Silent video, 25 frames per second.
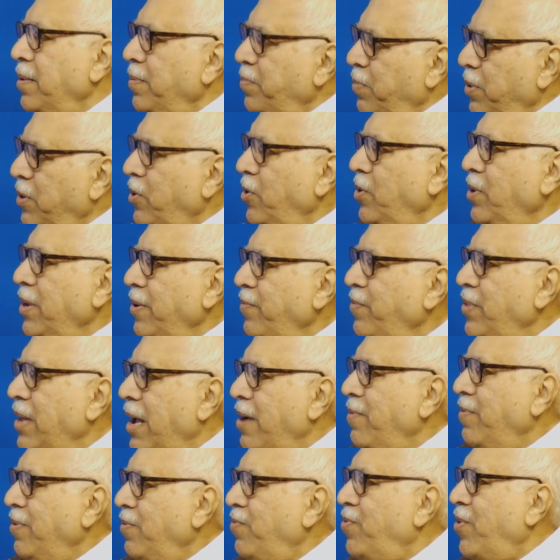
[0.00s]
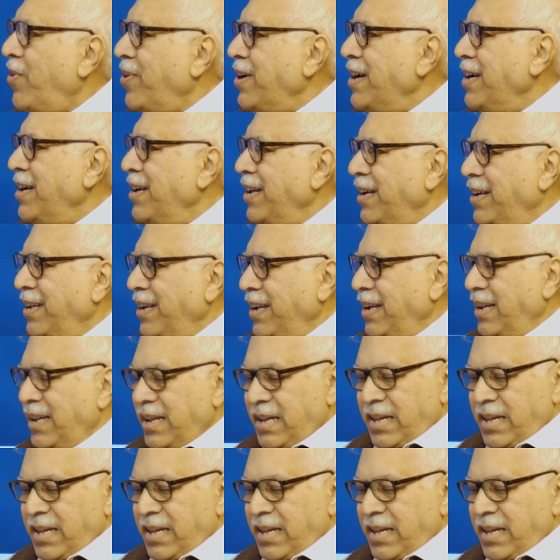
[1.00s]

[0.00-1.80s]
because if they have a foreign degree.